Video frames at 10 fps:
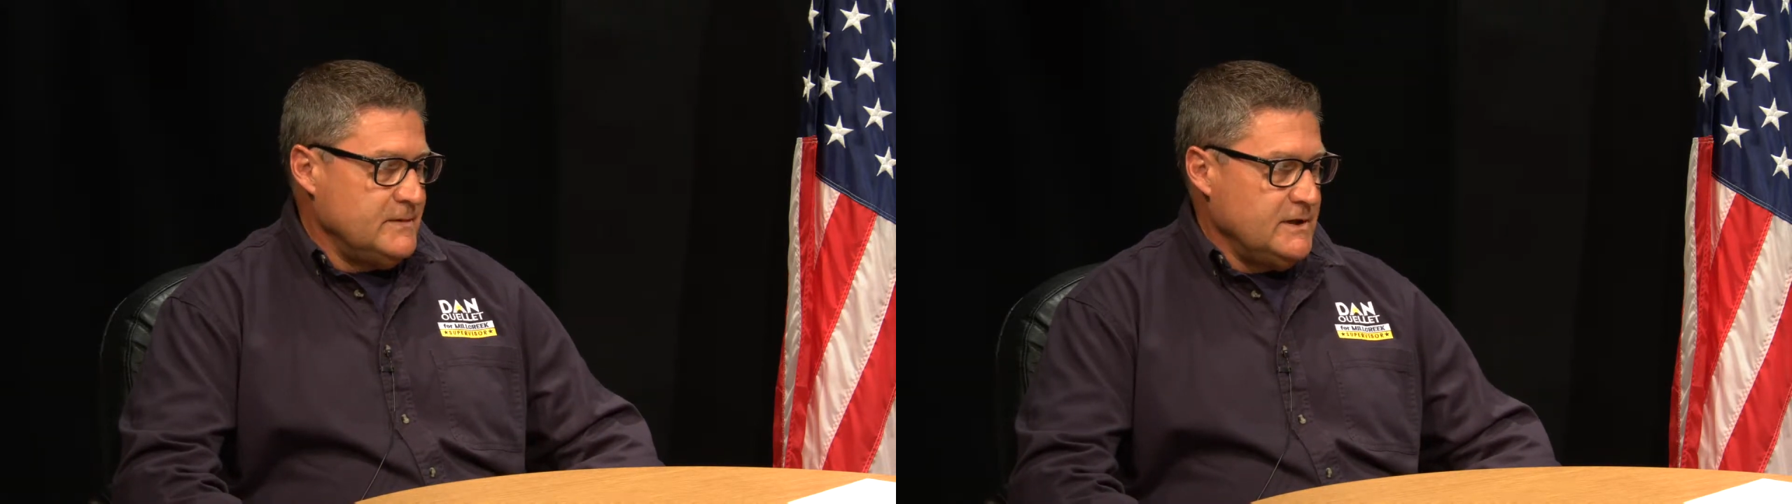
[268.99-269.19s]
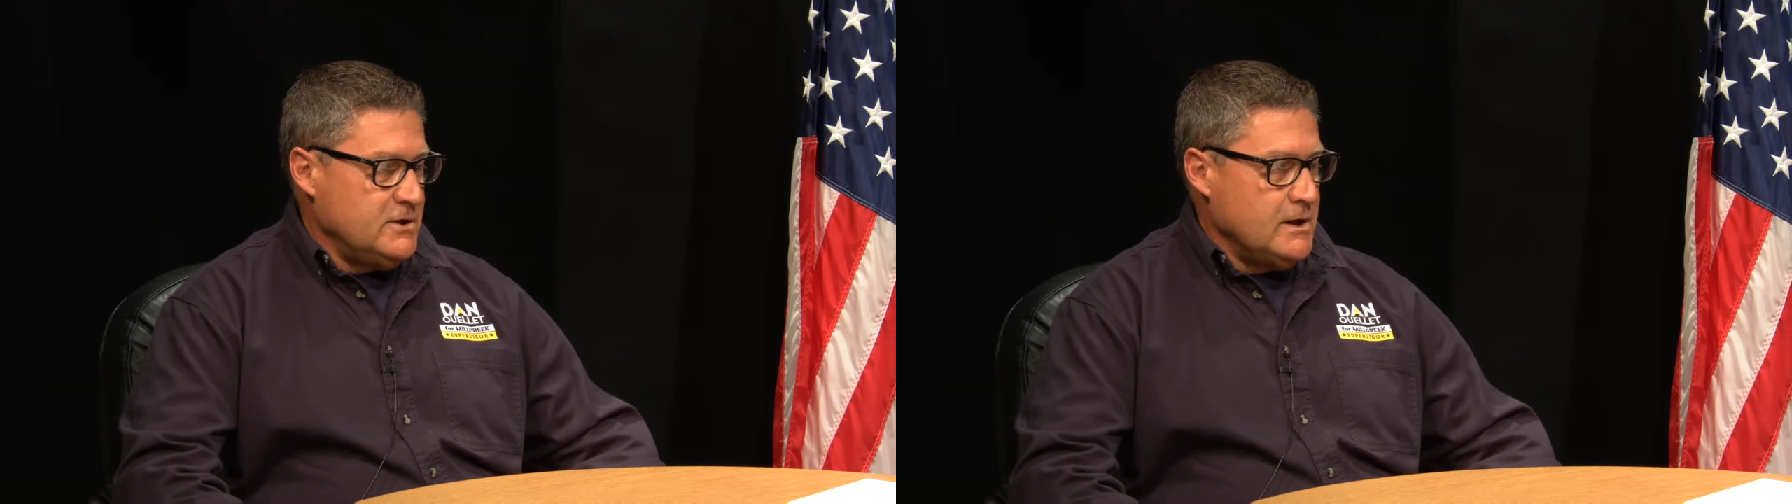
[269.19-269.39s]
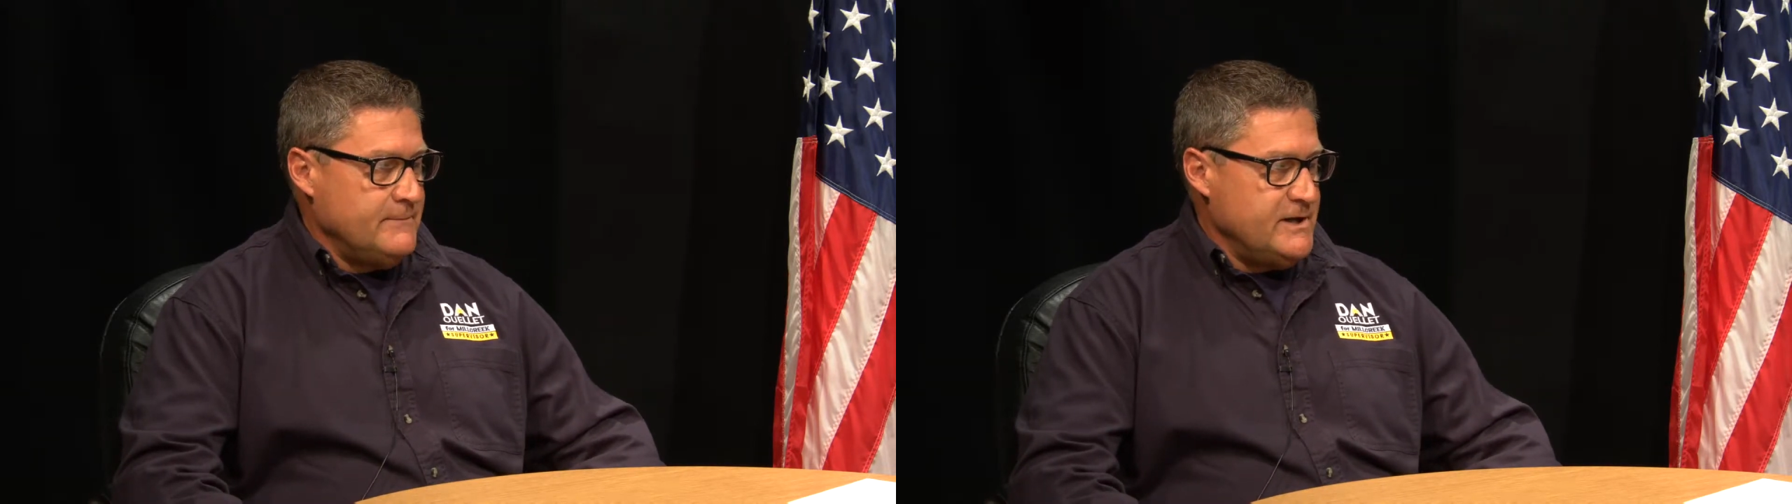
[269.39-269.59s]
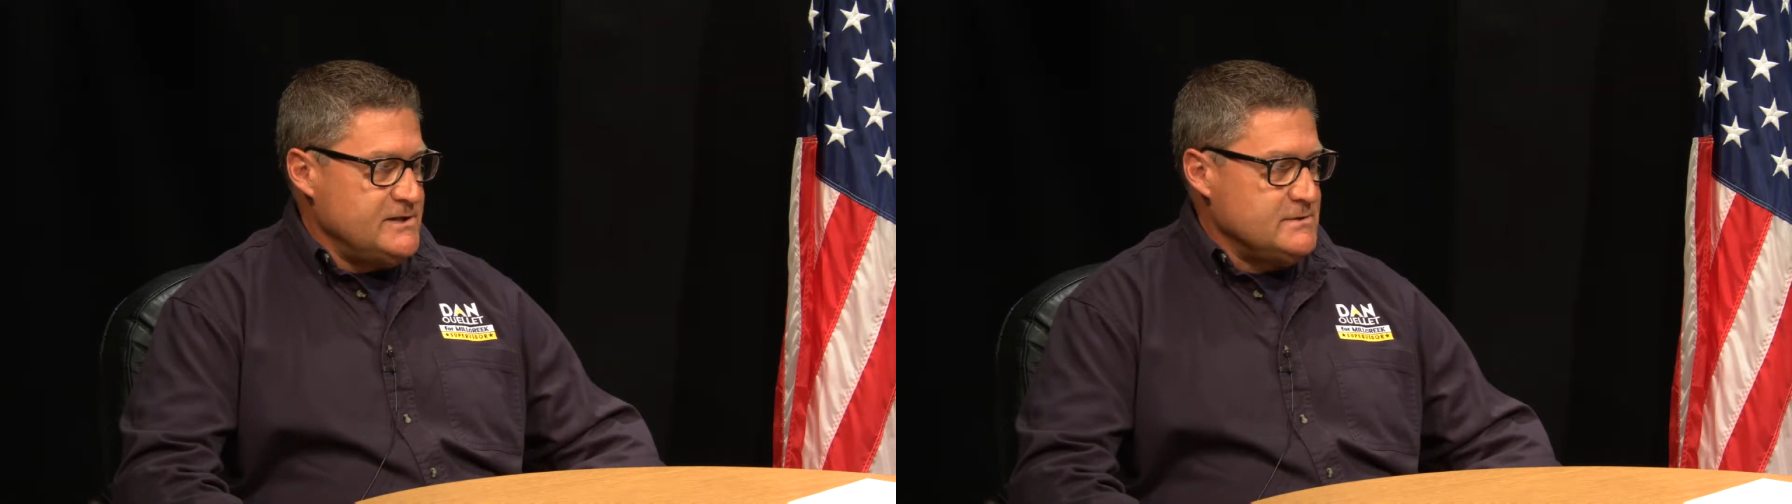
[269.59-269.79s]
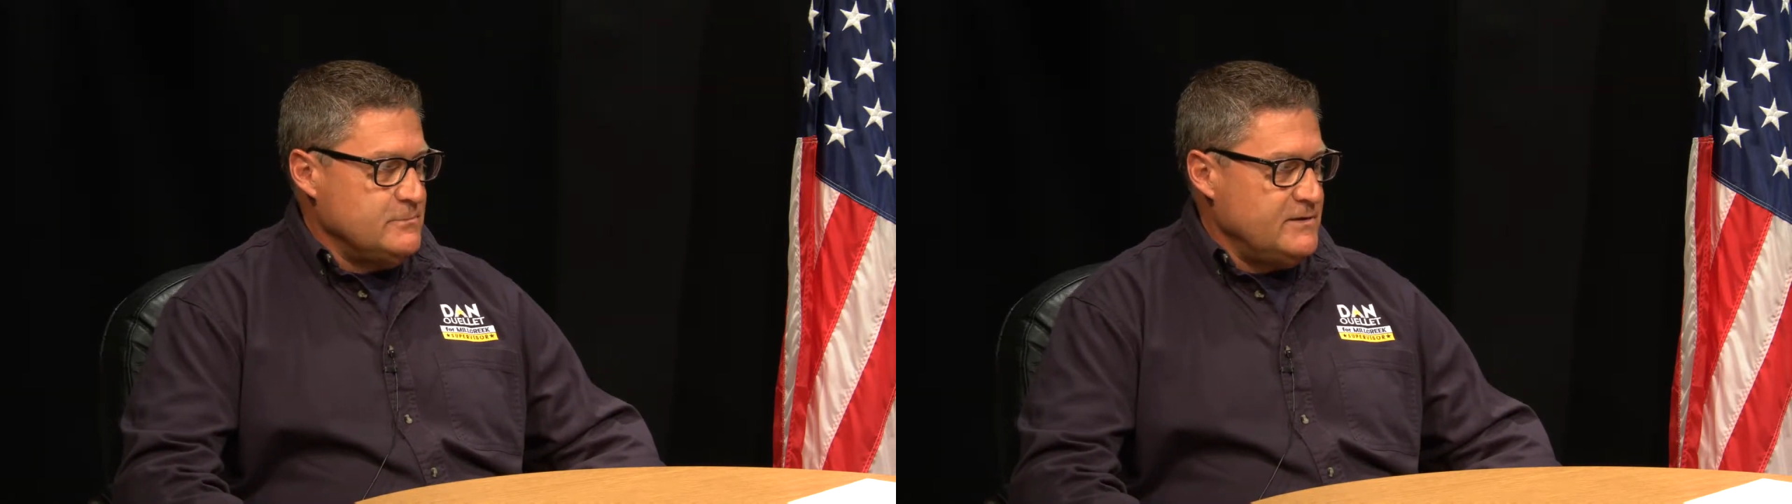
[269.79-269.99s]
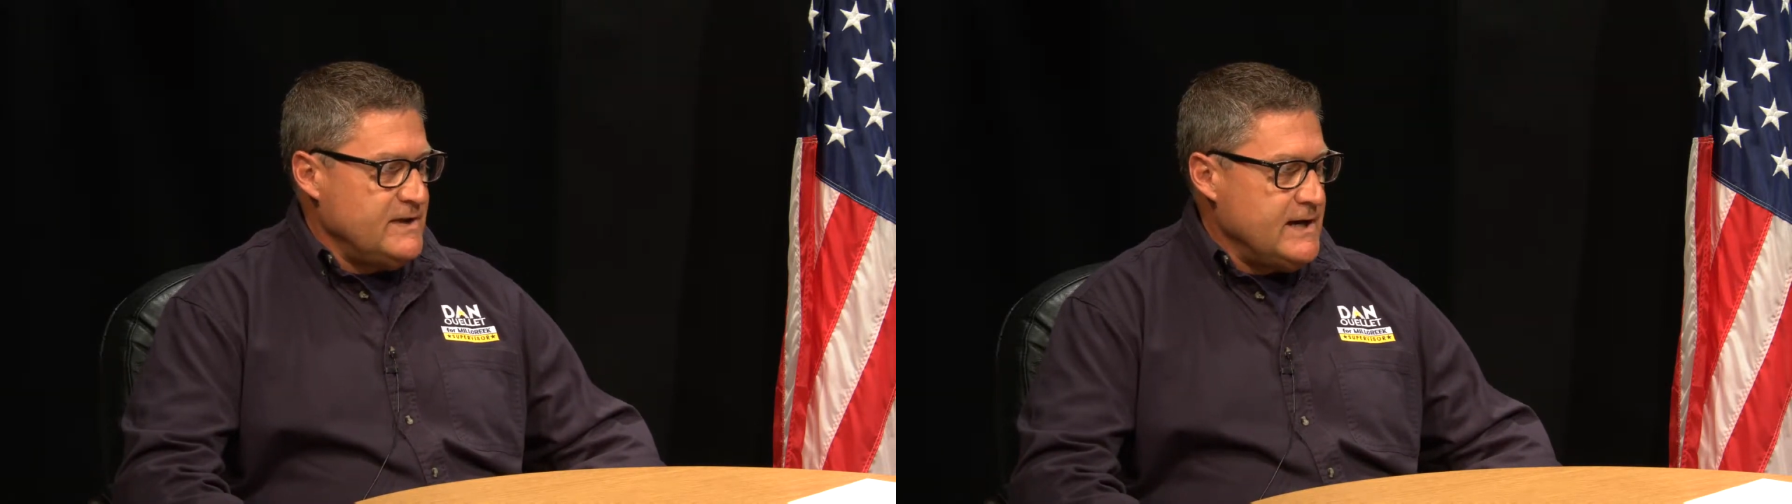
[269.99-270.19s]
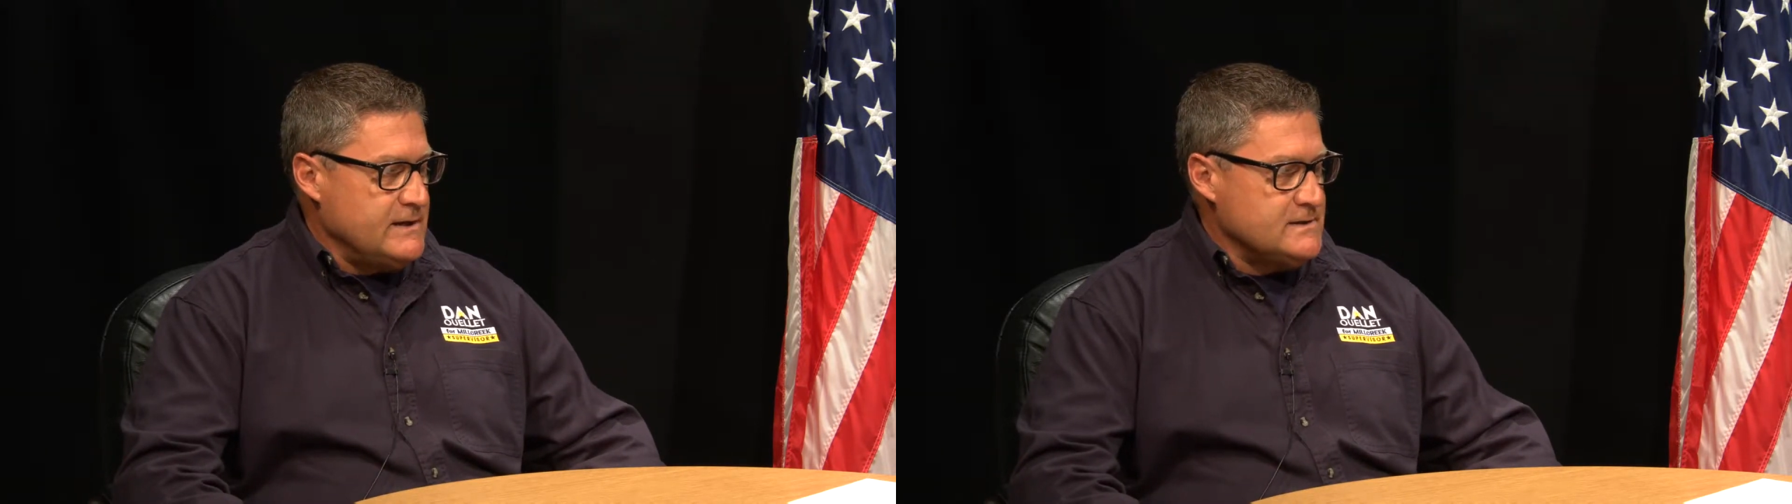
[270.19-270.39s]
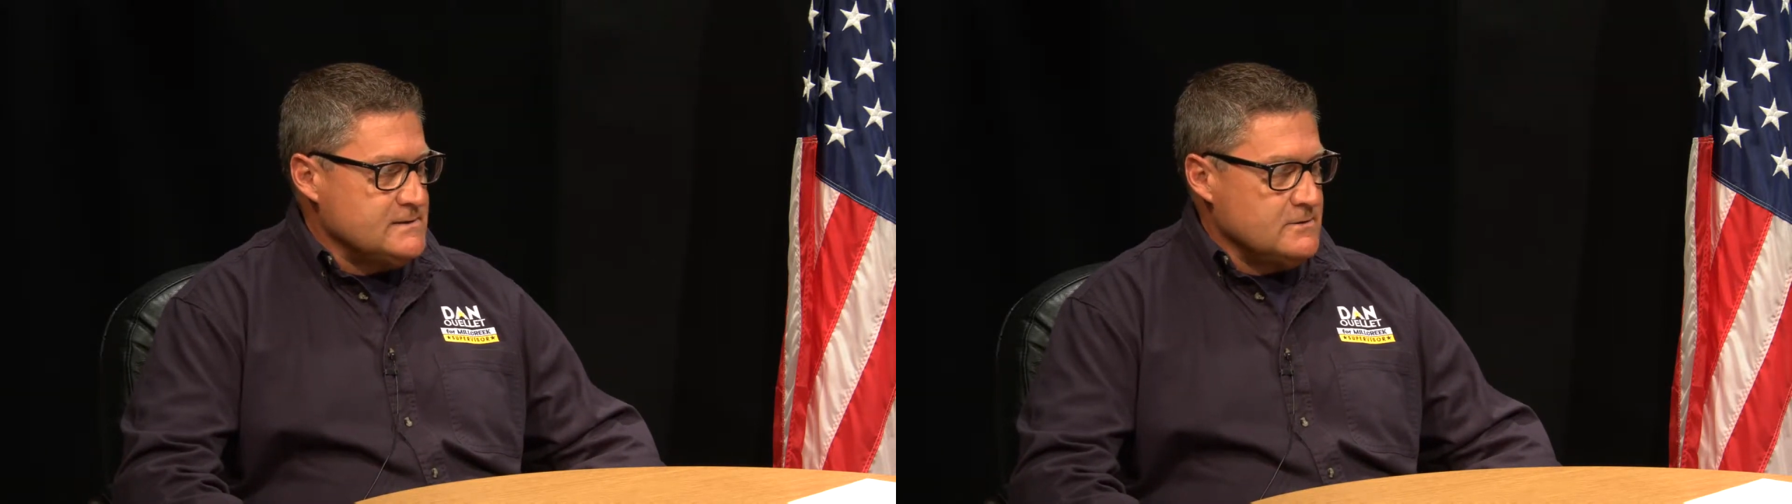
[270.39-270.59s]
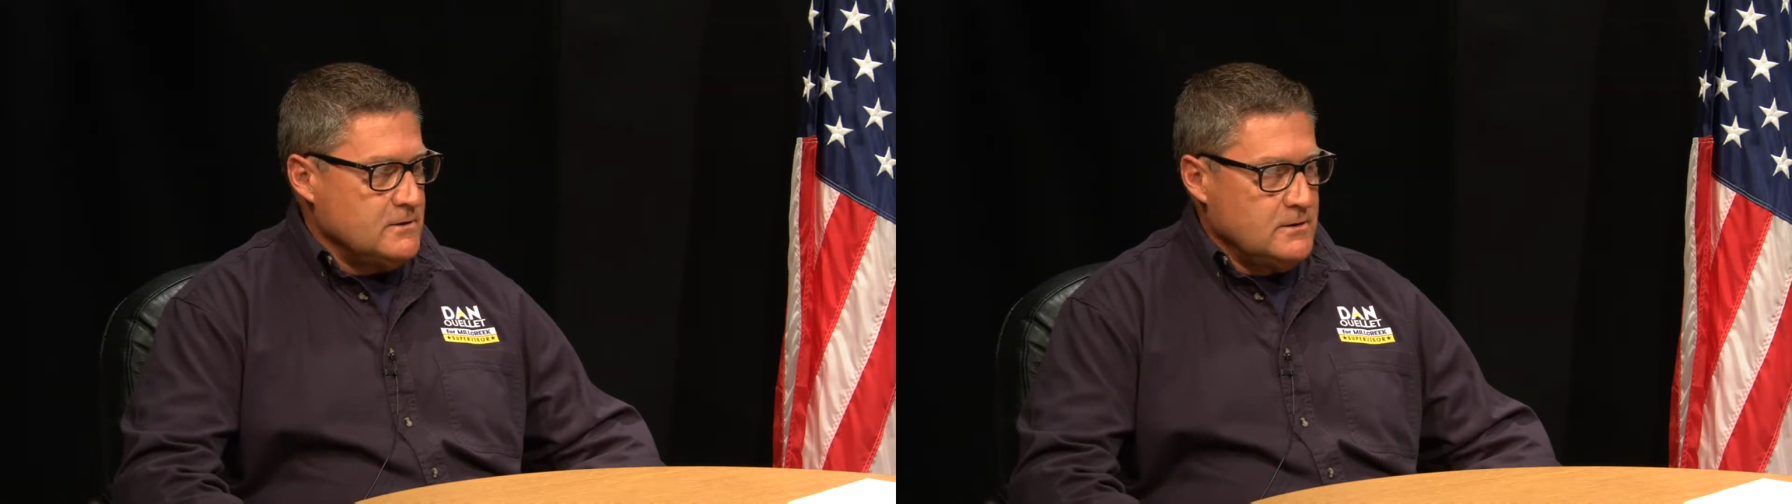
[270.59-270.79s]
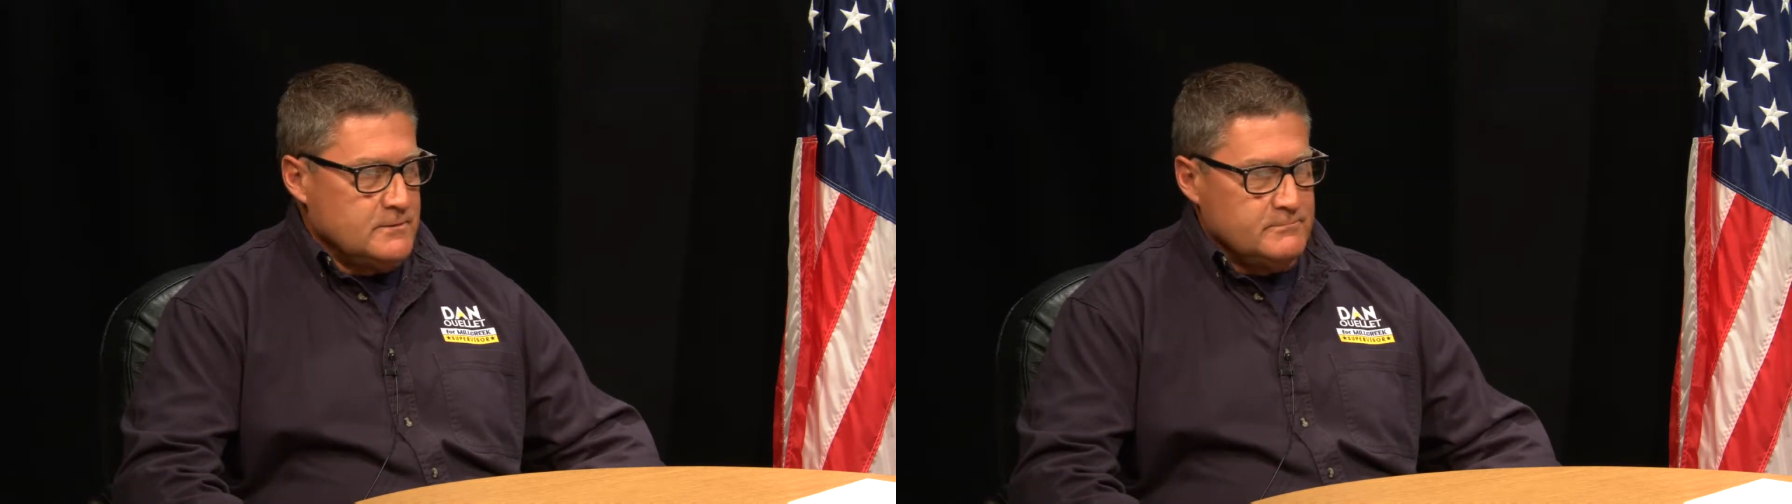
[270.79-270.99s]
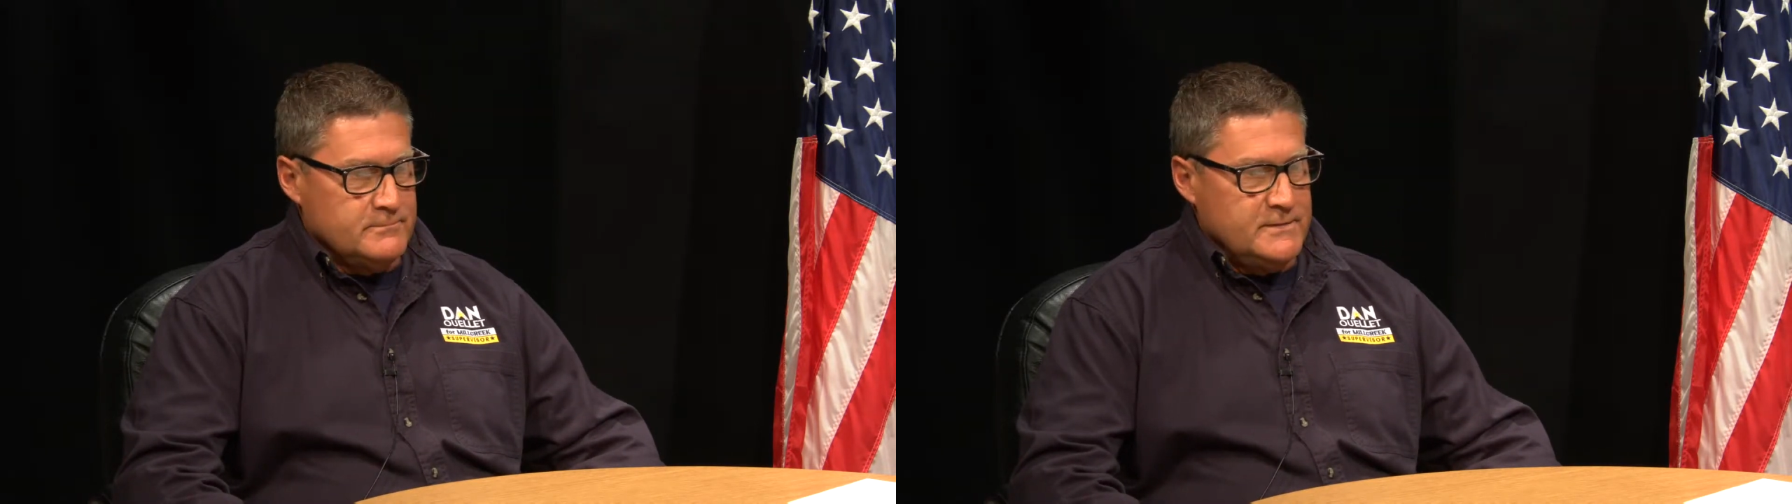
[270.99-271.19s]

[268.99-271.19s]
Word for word: In combination with that is our,